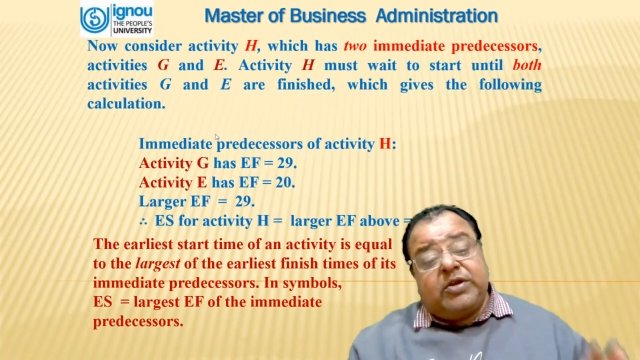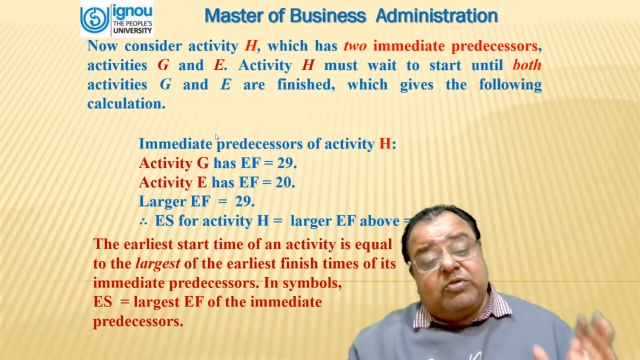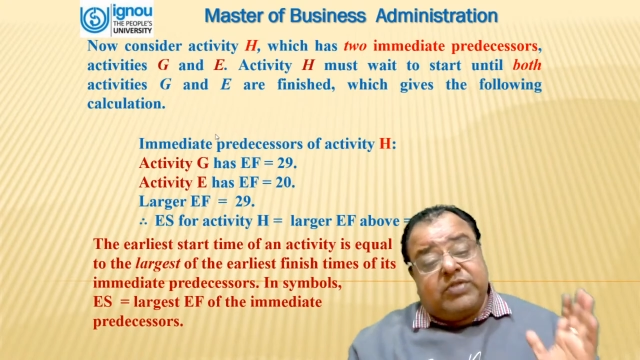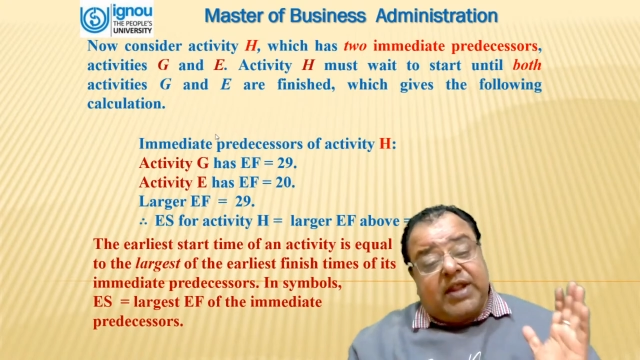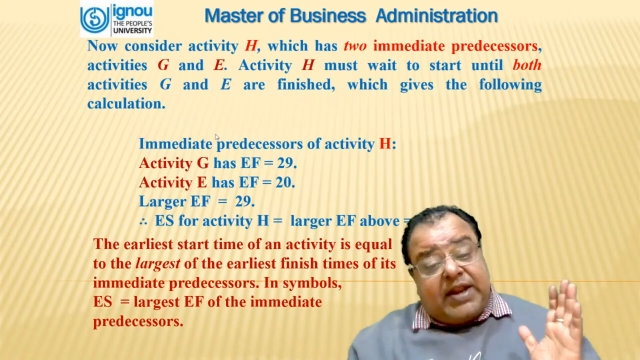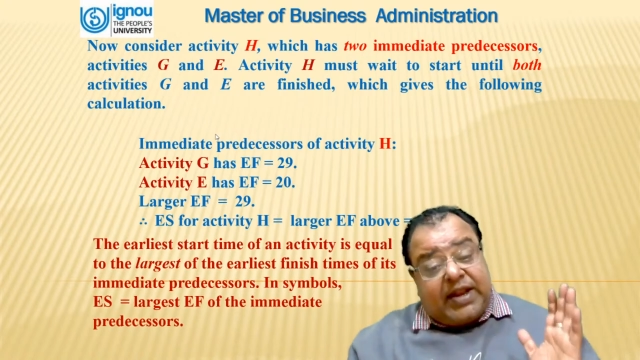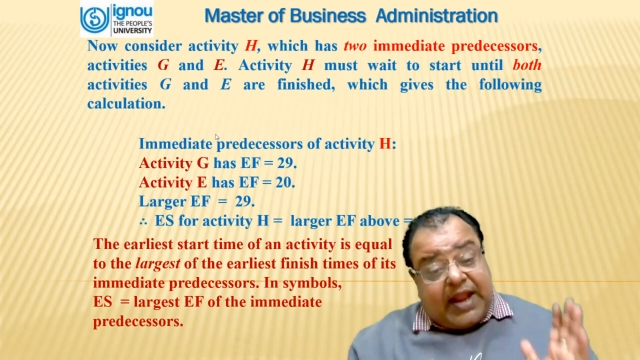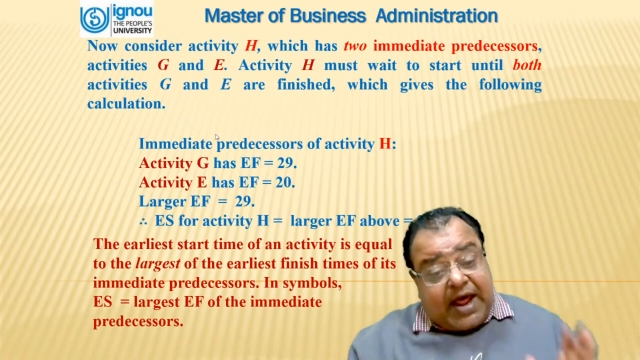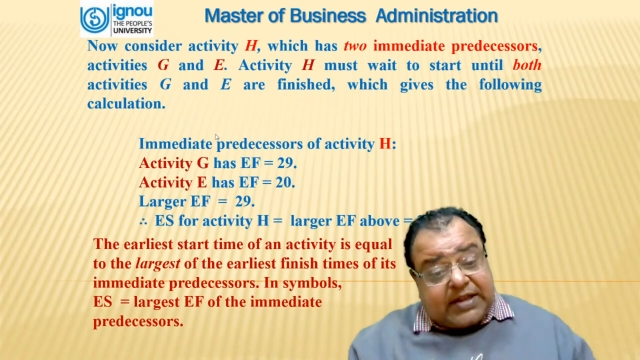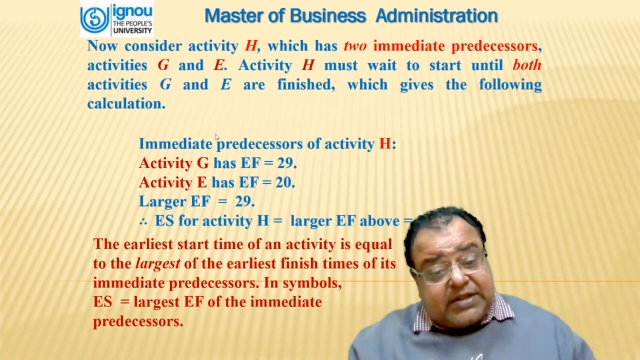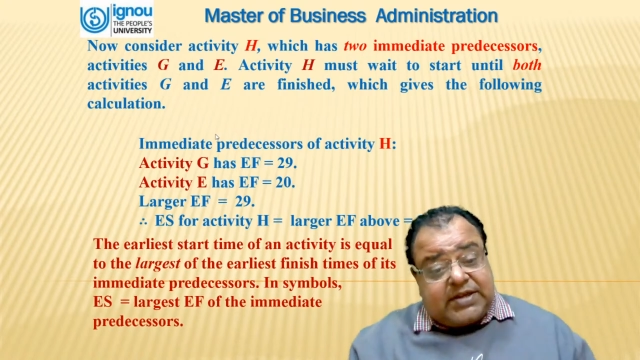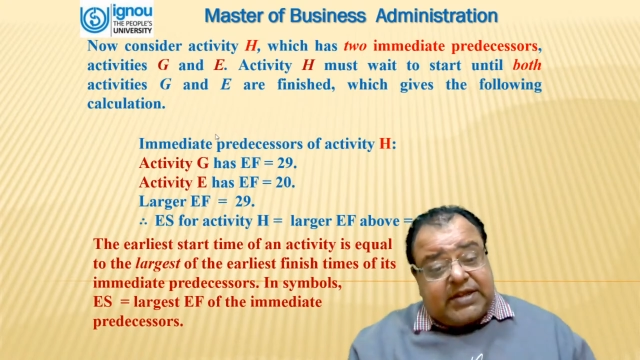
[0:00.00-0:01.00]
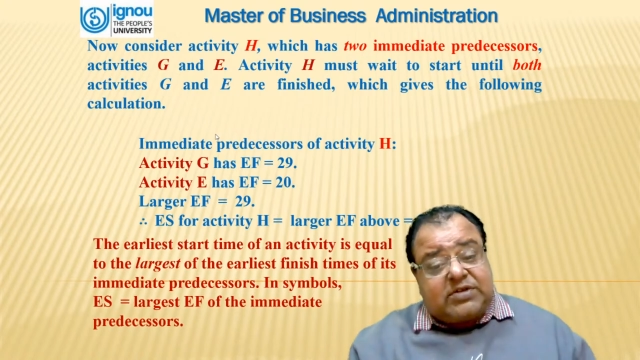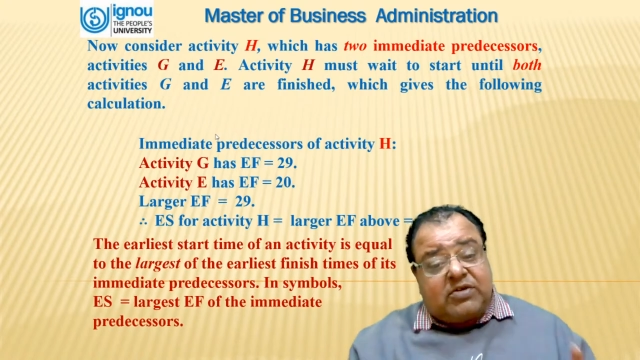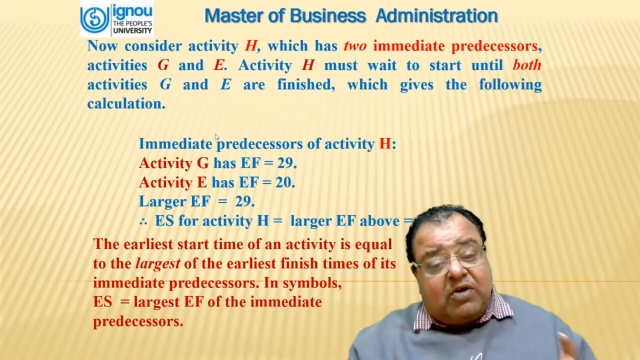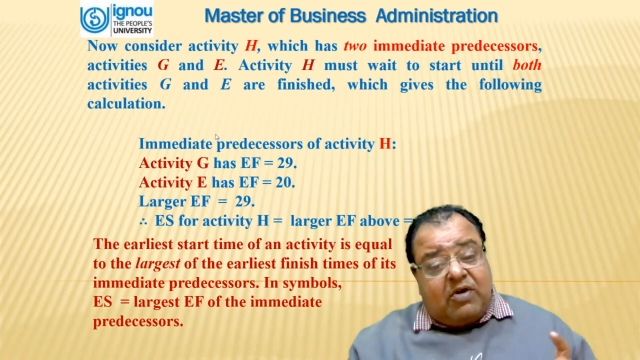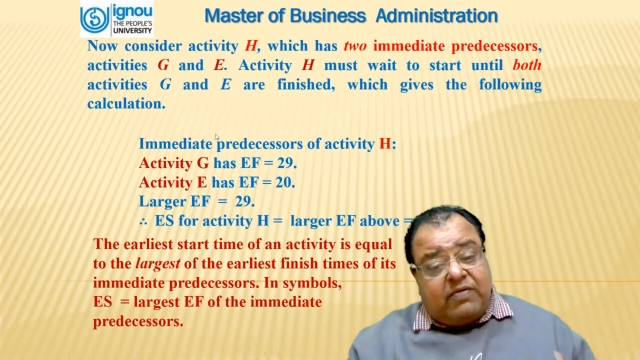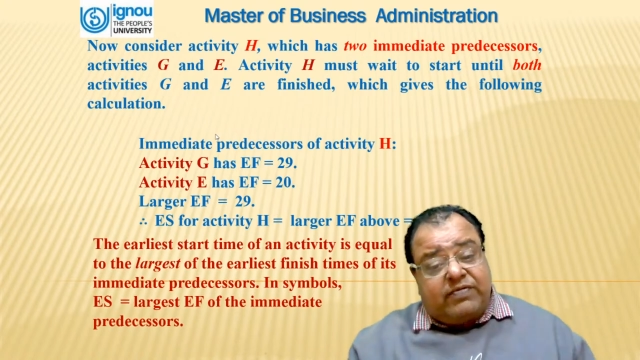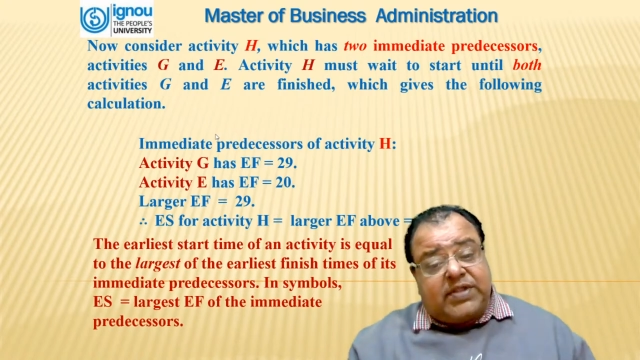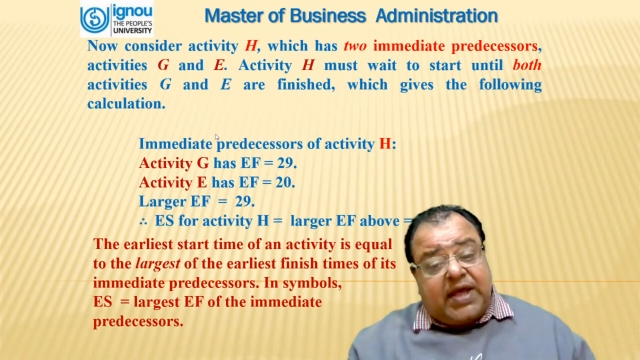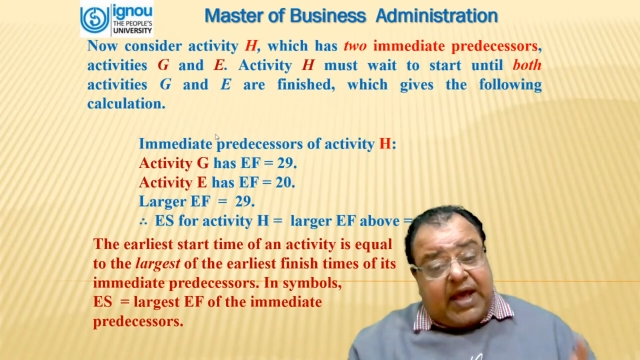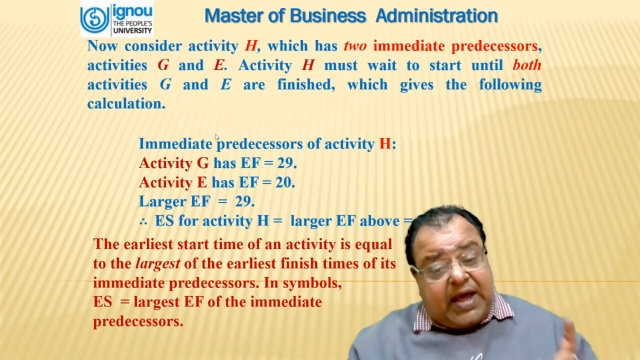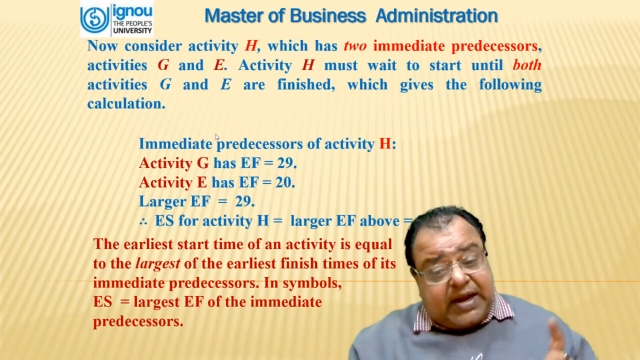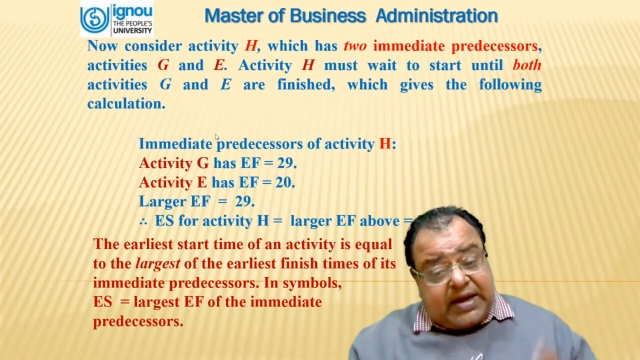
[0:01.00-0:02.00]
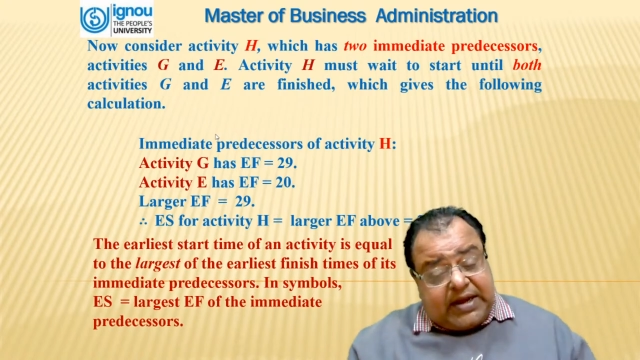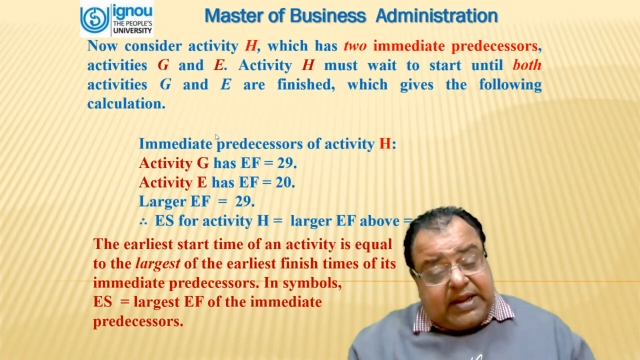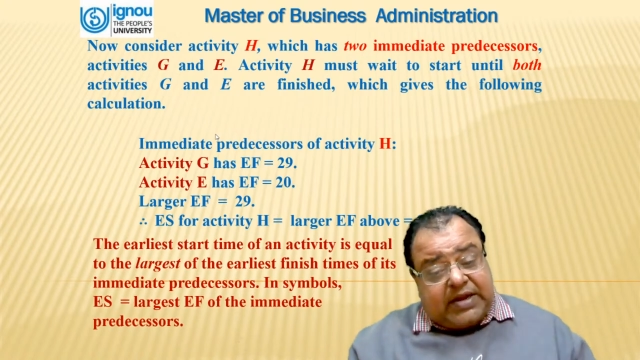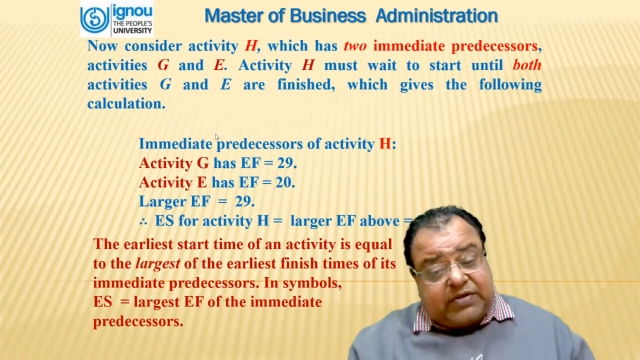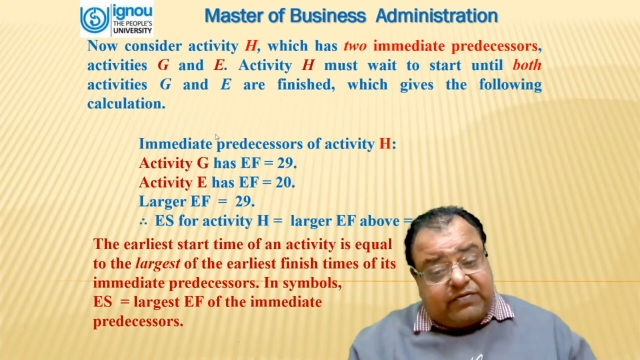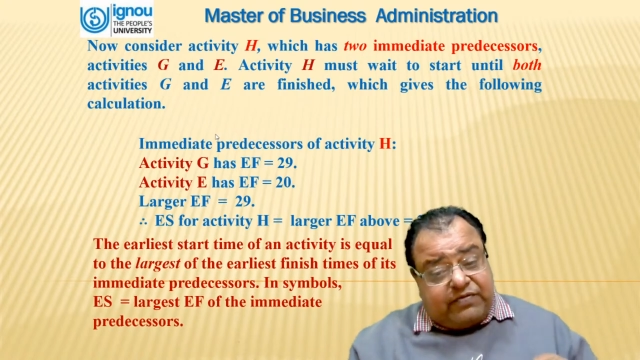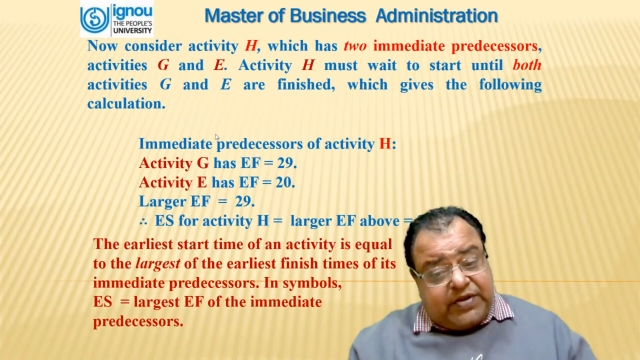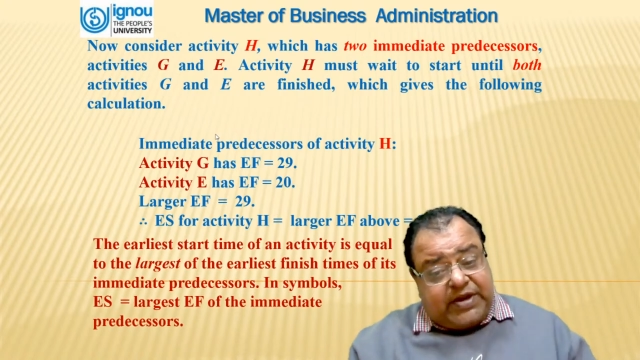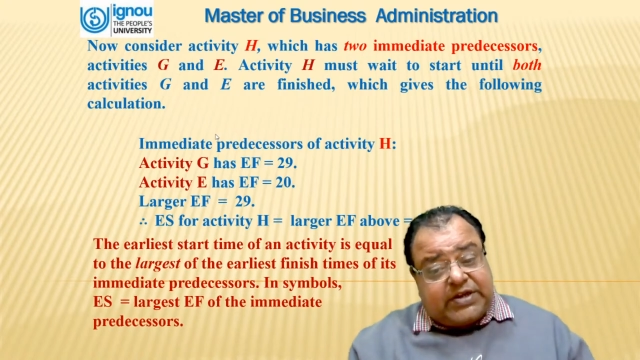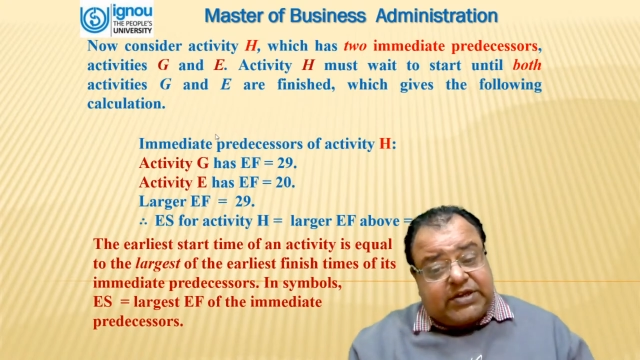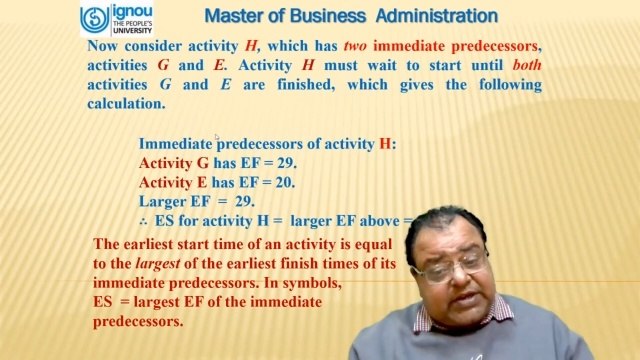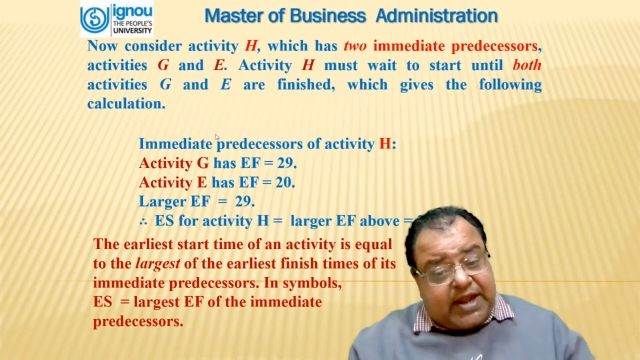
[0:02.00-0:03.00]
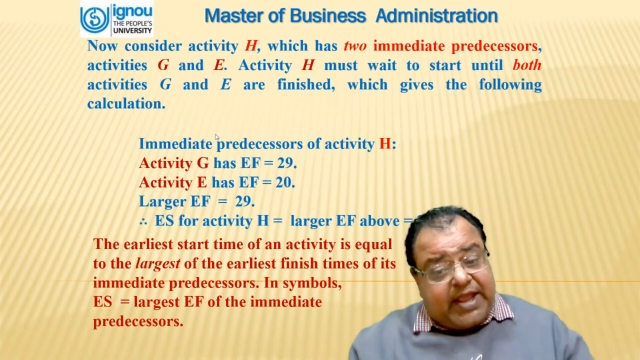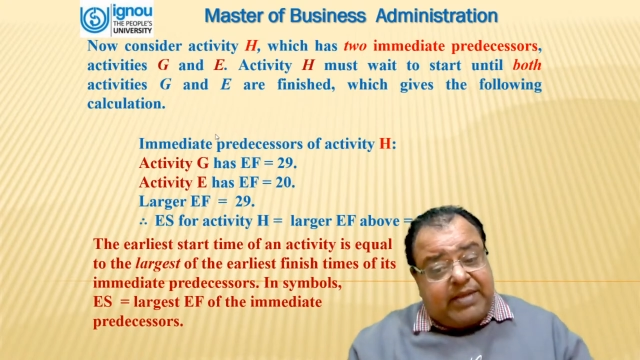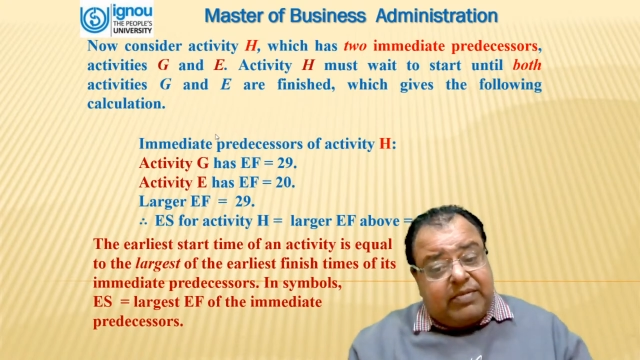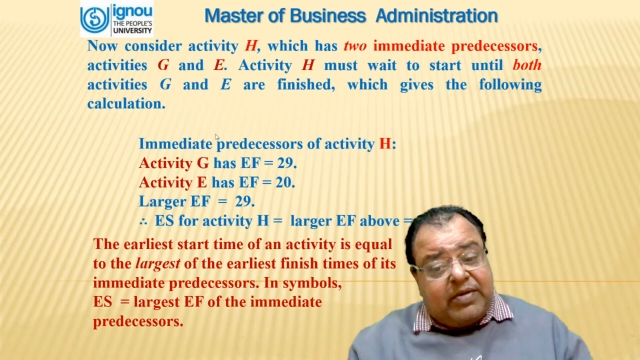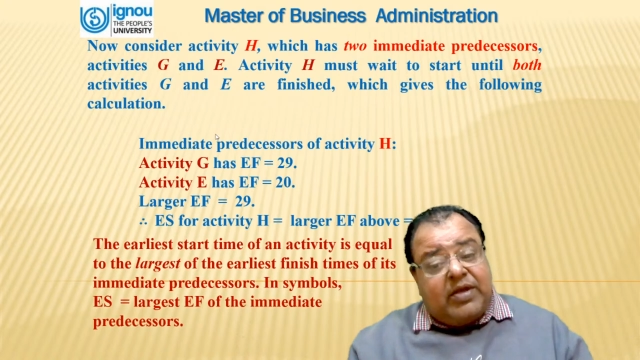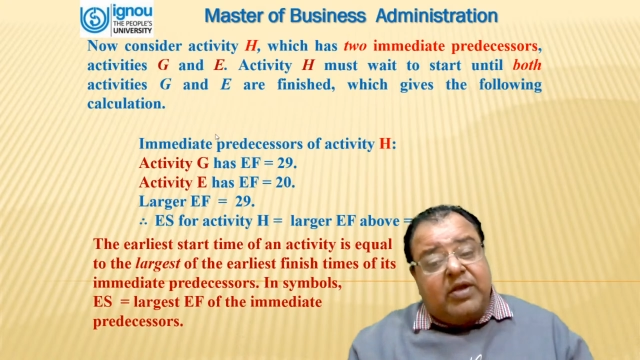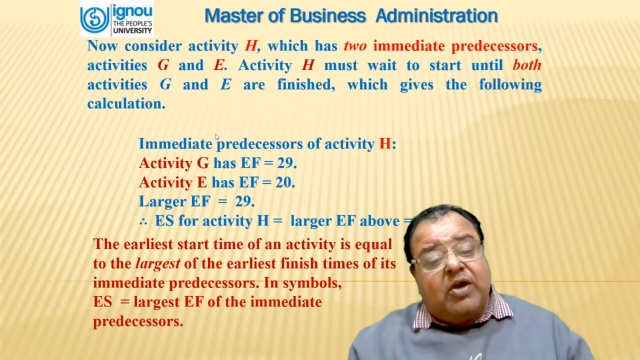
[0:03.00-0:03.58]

to the largest of the earliest finish time